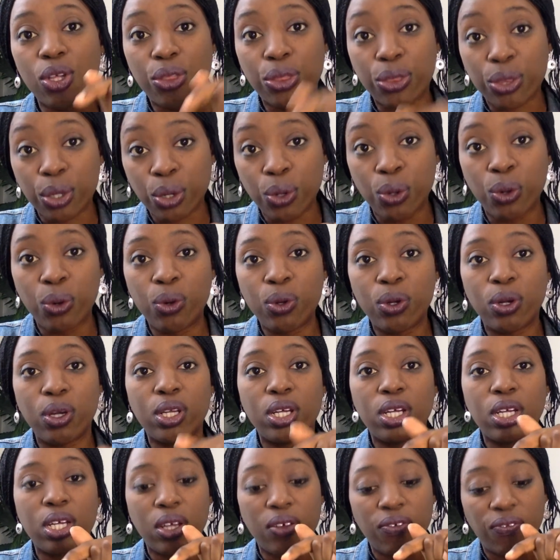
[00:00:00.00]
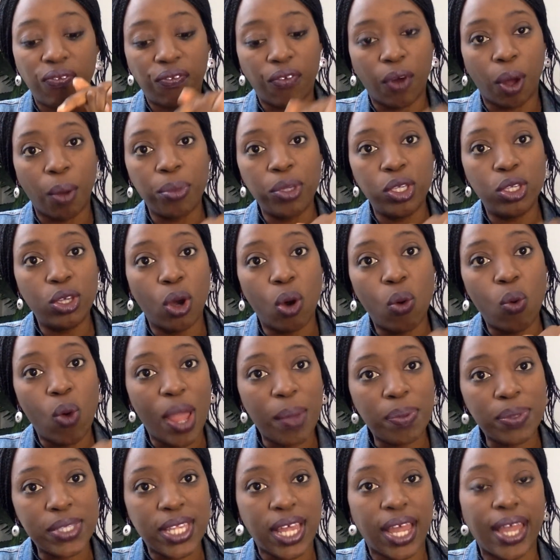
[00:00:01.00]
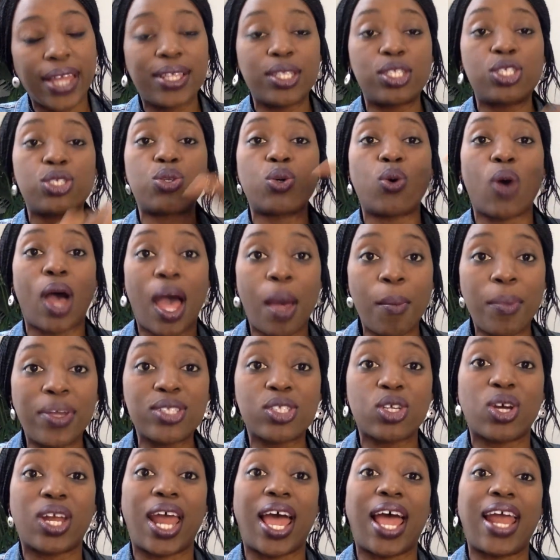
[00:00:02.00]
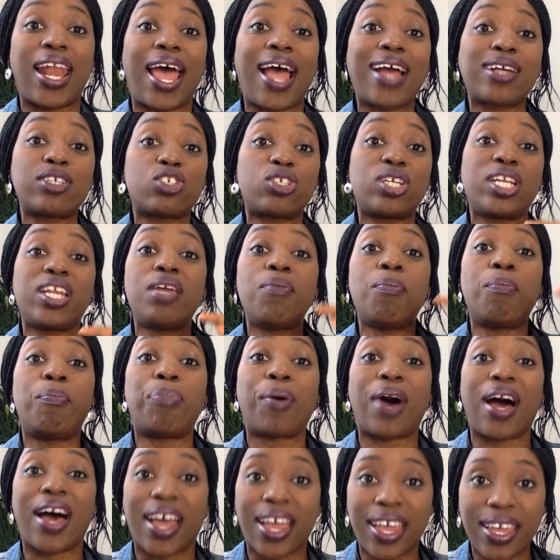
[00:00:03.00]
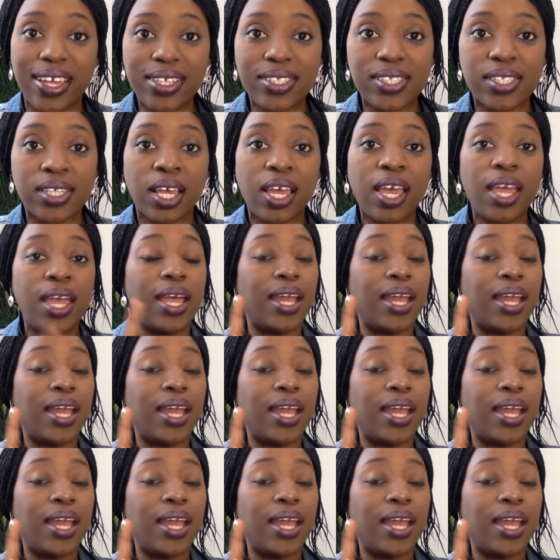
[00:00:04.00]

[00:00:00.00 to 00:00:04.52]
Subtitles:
through from your website to Amazon and actually buys.